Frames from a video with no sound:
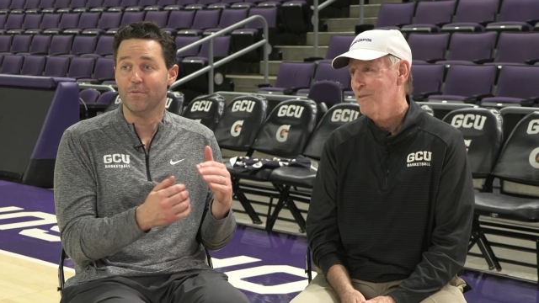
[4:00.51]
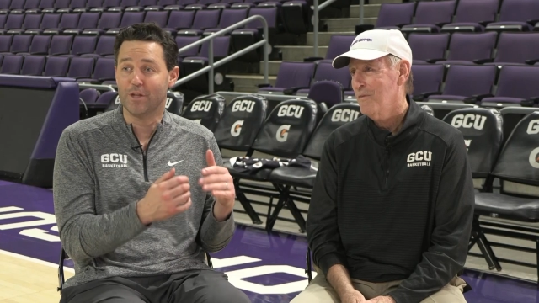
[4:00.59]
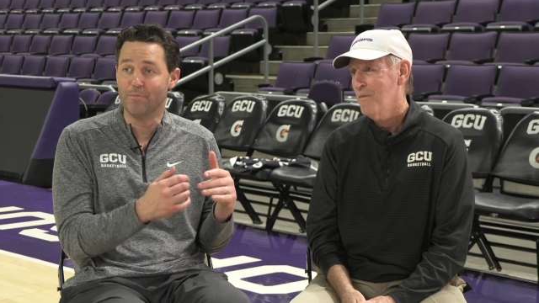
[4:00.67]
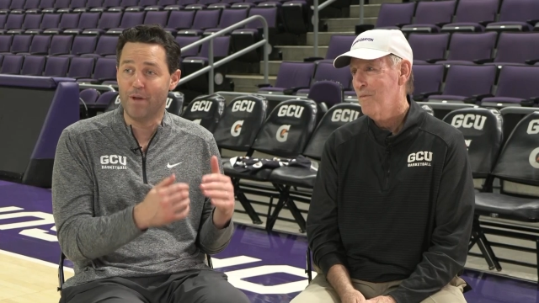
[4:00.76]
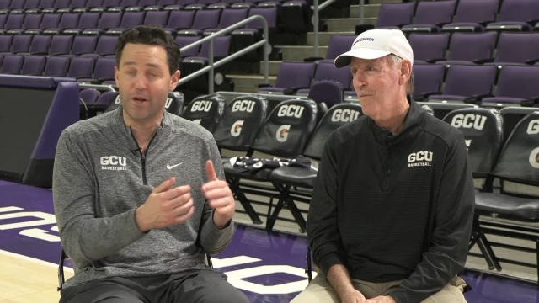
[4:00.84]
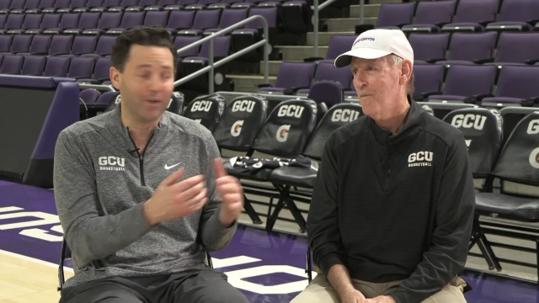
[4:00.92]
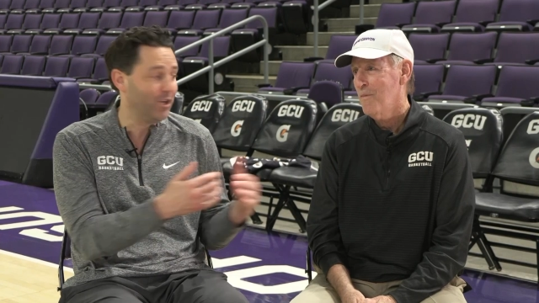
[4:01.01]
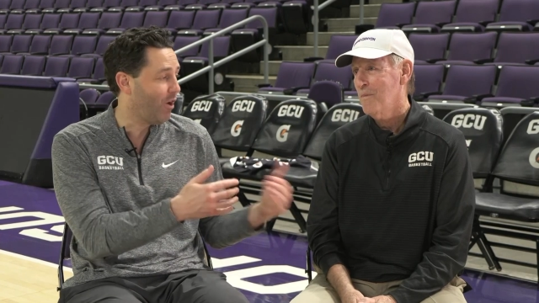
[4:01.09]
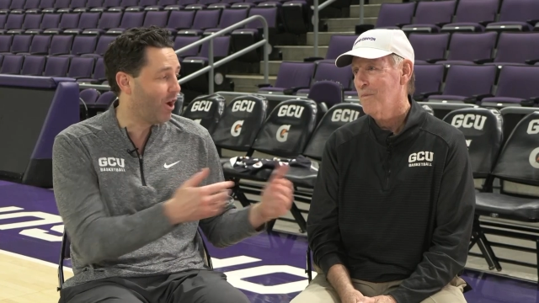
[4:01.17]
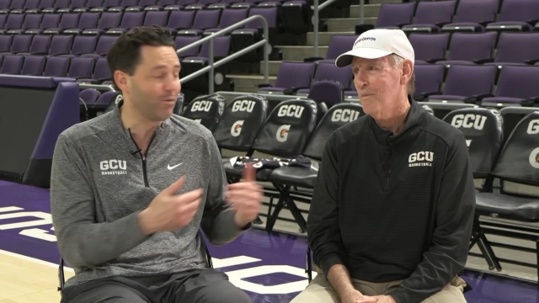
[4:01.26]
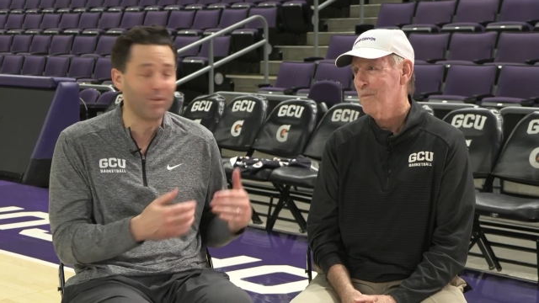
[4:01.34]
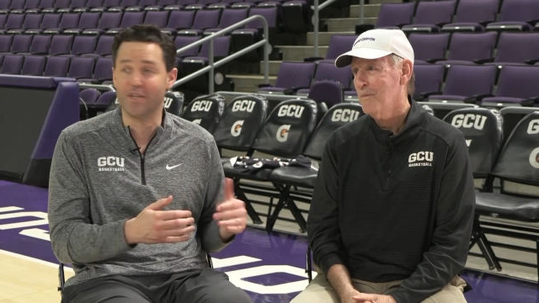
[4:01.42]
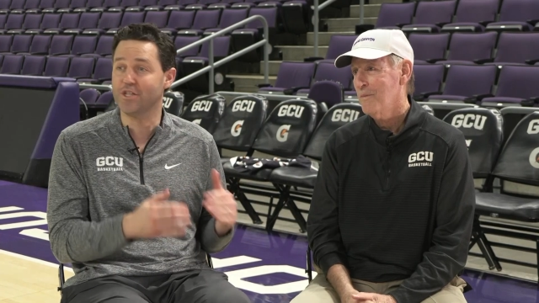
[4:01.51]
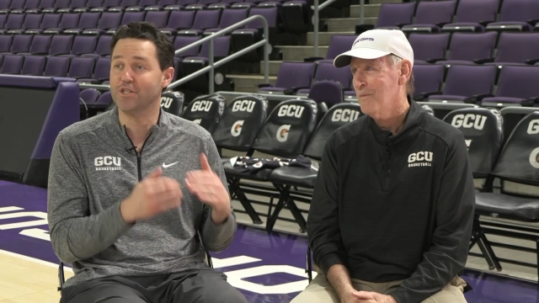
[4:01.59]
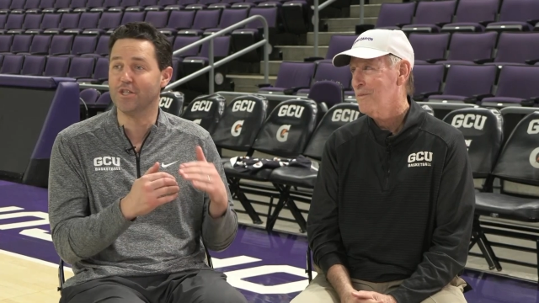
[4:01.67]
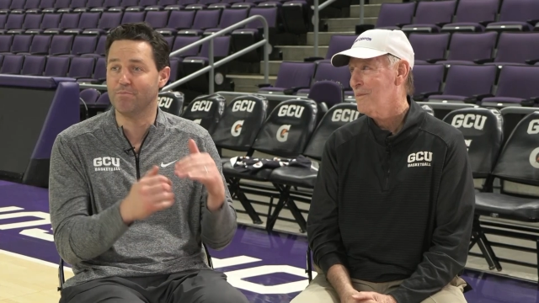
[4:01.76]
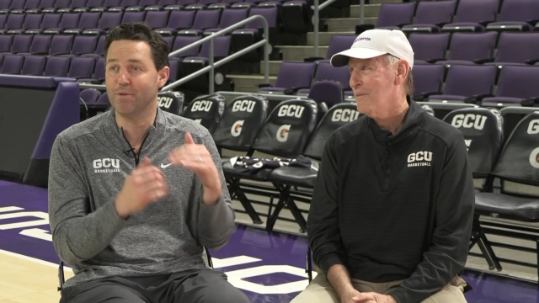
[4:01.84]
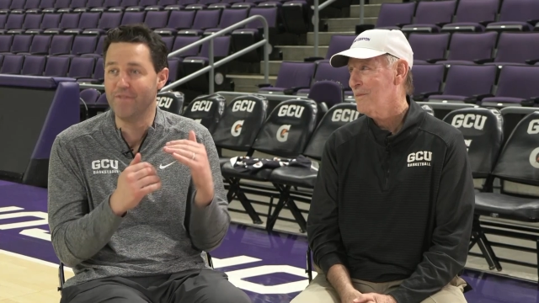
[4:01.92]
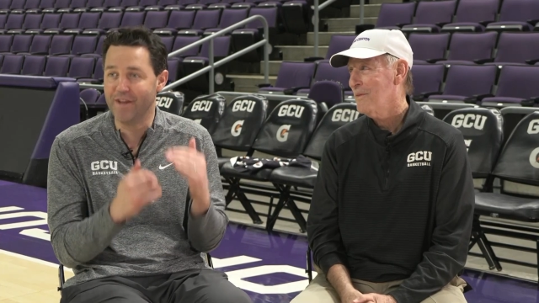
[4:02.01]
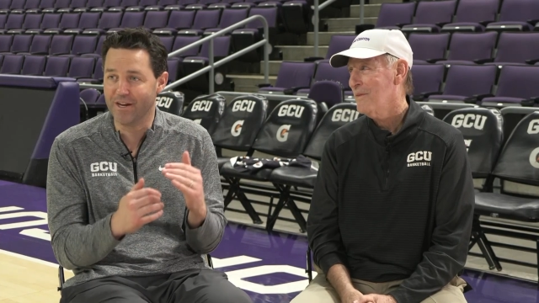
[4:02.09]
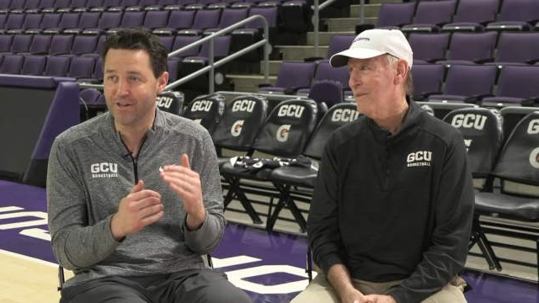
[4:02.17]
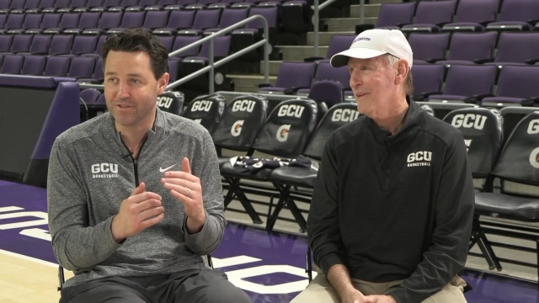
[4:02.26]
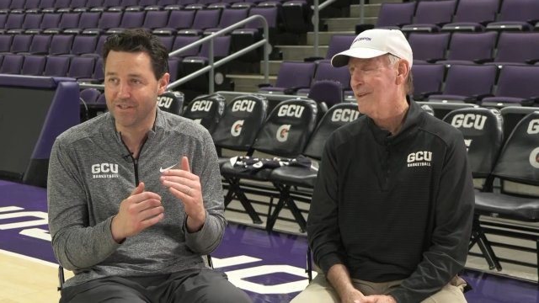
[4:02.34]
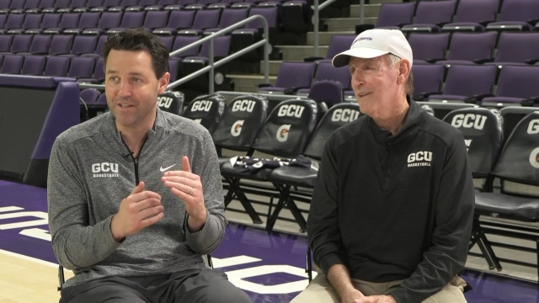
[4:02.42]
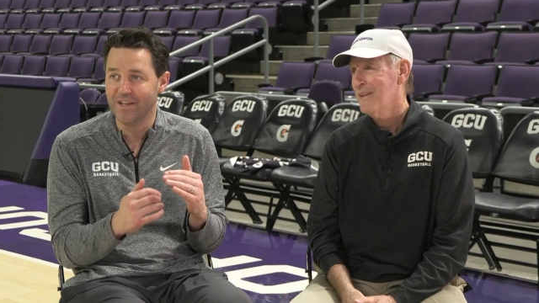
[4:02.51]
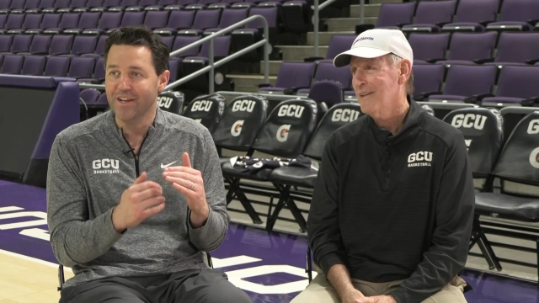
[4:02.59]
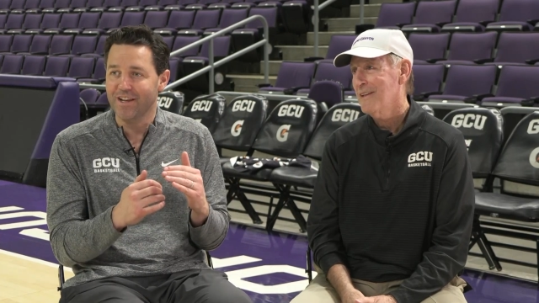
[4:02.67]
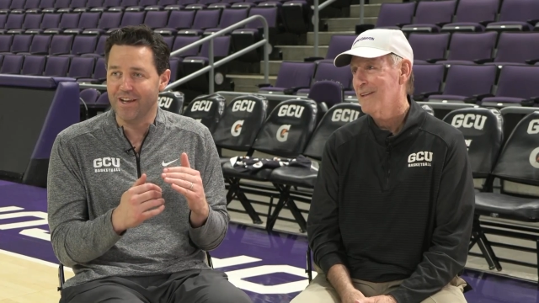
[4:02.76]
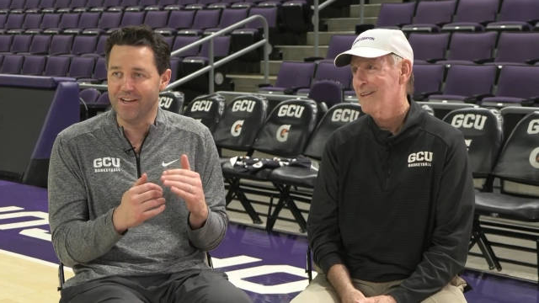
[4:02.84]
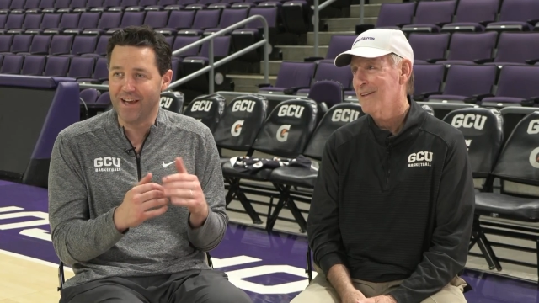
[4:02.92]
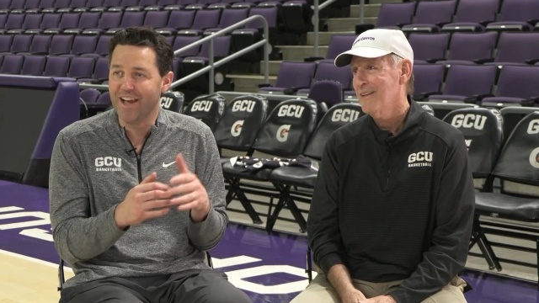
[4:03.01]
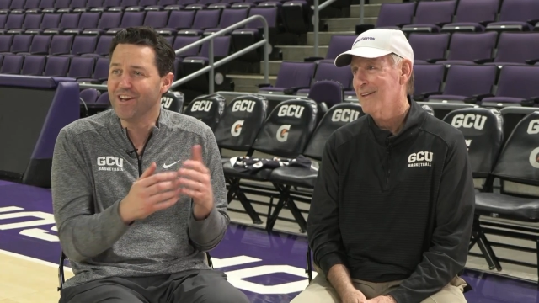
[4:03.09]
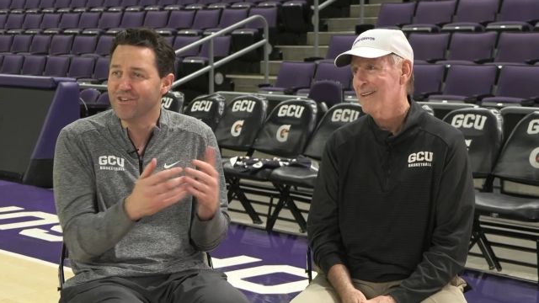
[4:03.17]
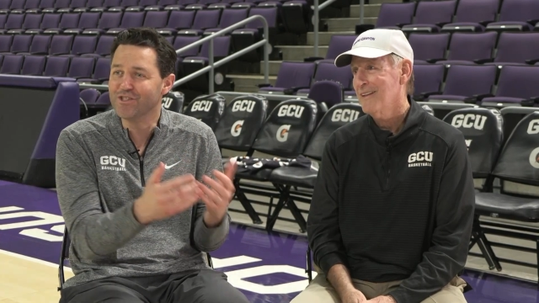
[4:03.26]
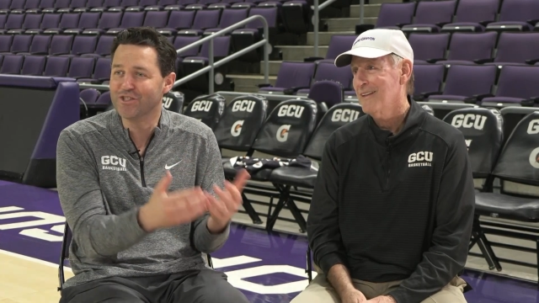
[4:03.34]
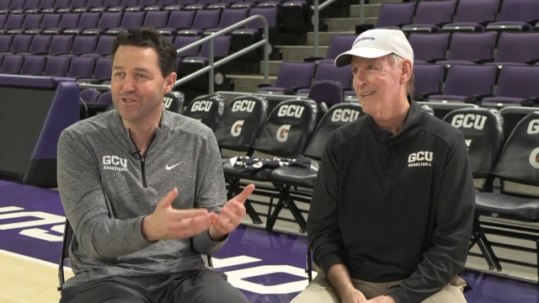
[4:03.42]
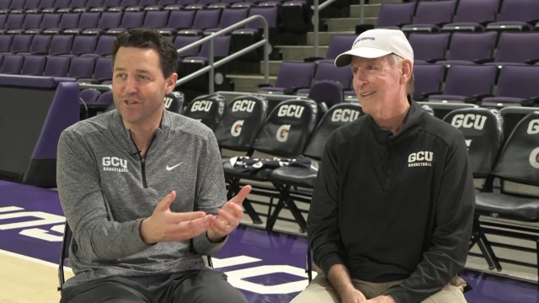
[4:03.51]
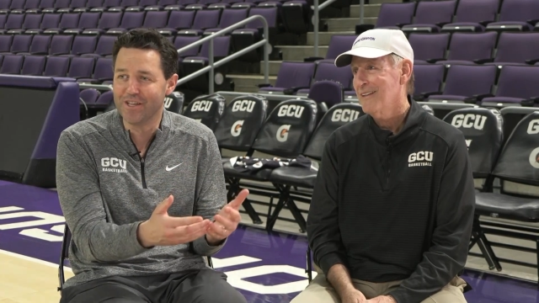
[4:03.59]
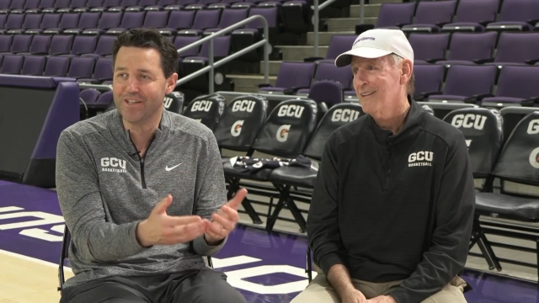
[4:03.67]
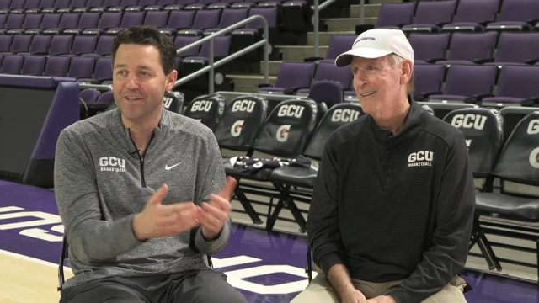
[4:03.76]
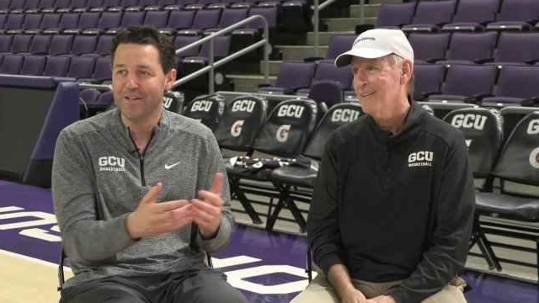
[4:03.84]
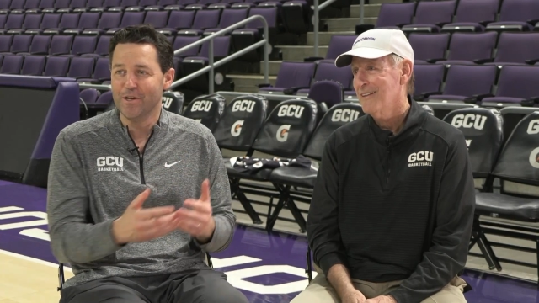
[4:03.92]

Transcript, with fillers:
Speaker 1: comparing you know, our relationship and theirs. And, and I understood it,